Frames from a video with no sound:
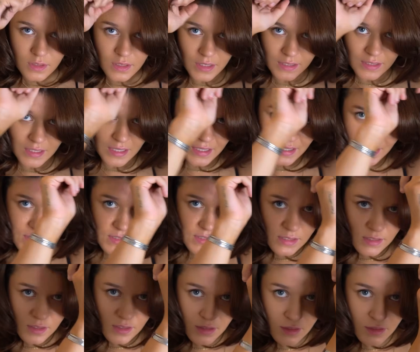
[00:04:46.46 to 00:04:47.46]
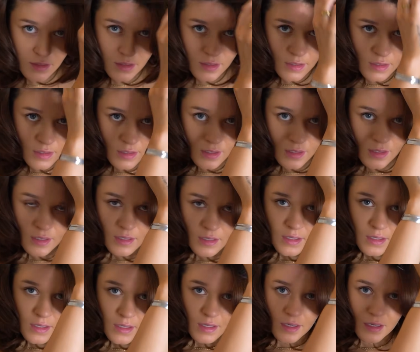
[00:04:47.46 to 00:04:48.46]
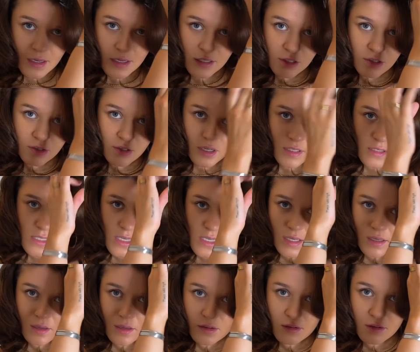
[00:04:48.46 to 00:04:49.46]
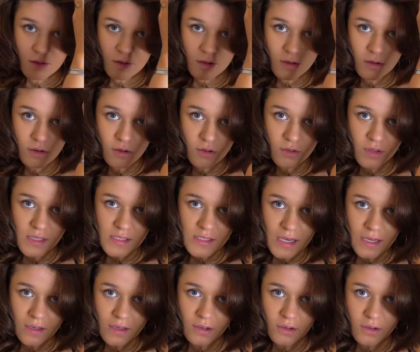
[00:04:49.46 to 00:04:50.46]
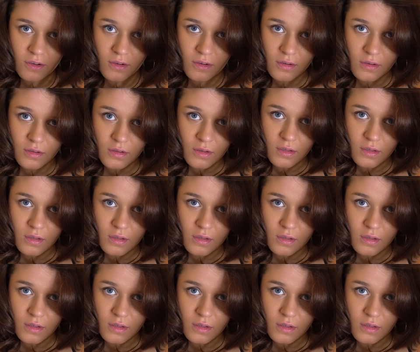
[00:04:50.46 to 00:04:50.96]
like this, and you cut it on this angle,